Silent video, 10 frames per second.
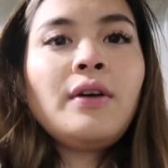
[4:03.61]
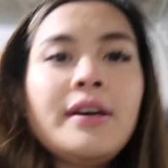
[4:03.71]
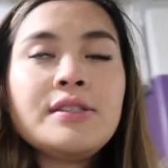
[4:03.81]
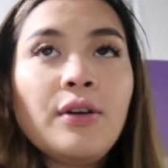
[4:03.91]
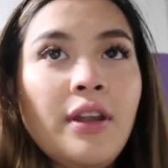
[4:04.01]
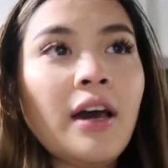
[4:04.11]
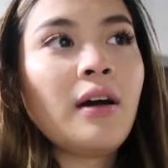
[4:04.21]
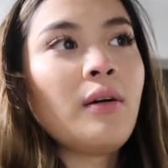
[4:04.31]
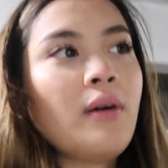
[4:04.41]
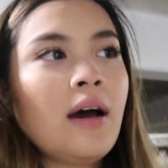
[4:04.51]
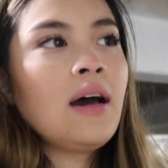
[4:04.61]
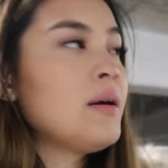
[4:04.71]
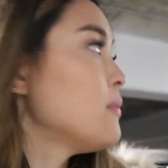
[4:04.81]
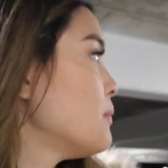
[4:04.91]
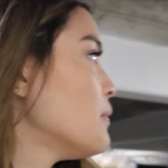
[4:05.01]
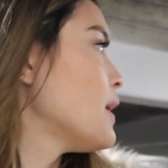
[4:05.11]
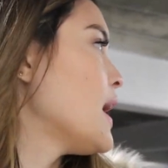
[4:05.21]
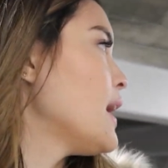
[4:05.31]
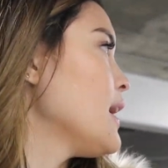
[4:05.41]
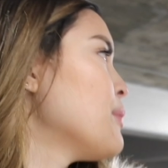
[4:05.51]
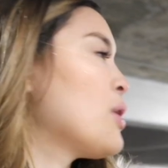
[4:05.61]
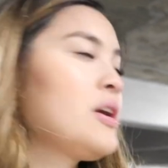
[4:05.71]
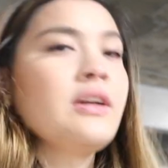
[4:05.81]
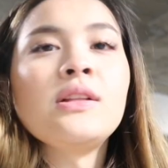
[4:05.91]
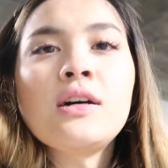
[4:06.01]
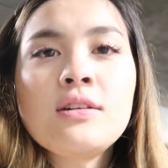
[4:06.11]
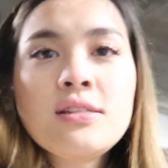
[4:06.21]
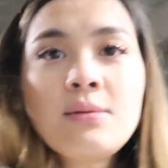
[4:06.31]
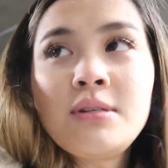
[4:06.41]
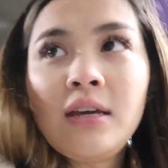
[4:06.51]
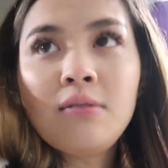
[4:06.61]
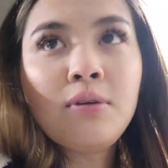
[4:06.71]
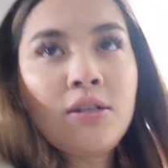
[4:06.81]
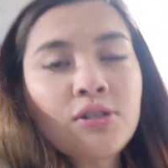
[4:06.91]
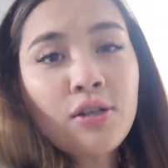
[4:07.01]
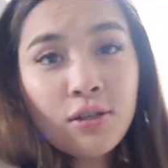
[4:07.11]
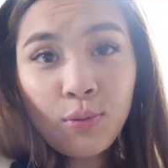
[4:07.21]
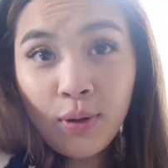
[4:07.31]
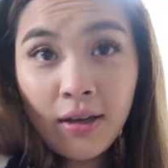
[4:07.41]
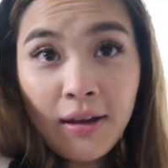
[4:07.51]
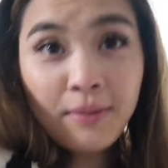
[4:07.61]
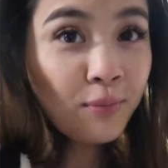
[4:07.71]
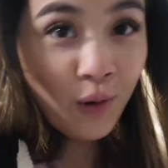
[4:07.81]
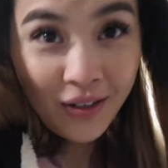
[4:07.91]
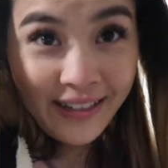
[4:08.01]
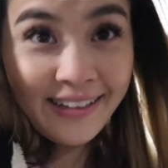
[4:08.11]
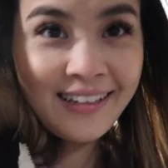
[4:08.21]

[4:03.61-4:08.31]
okay, so now I'm at a parking lot because I'm taking pictures with Maury.